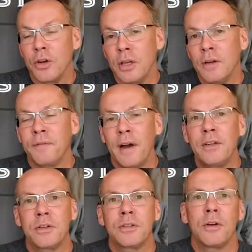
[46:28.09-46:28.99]
you're going to
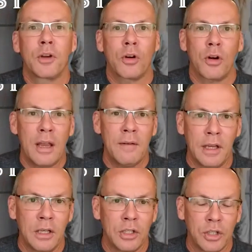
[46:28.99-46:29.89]
find yourself
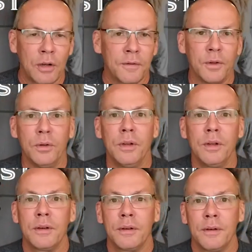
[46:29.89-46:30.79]
craving junk
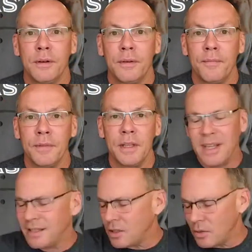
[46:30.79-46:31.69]
food.
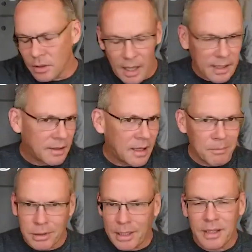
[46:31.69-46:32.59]
This gets into a lot of
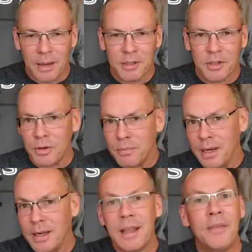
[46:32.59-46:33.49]
deep blood chemistry,
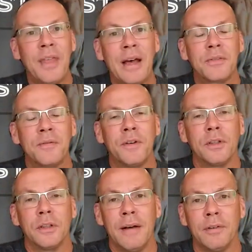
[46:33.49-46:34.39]
but at a 10,000
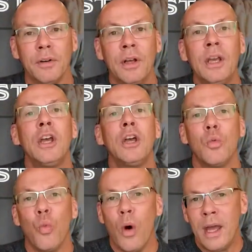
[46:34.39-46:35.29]
foot level,
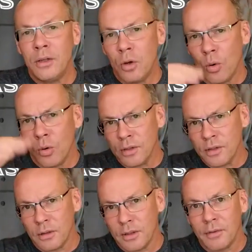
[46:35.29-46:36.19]
when
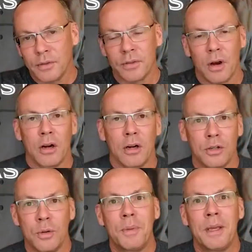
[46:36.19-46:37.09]
cortisol levels
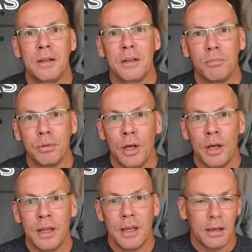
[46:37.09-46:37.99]
are dripping into the
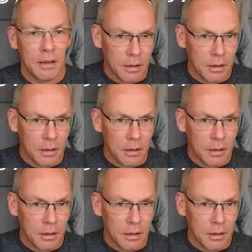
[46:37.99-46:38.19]
blood